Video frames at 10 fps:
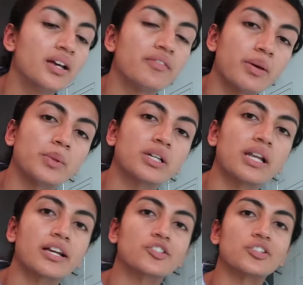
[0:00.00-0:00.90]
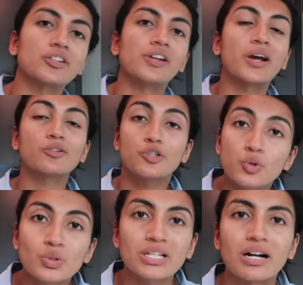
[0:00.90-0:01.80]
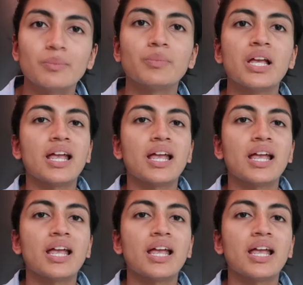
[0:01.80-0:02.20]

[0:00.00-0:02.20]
family connection, you know, use them.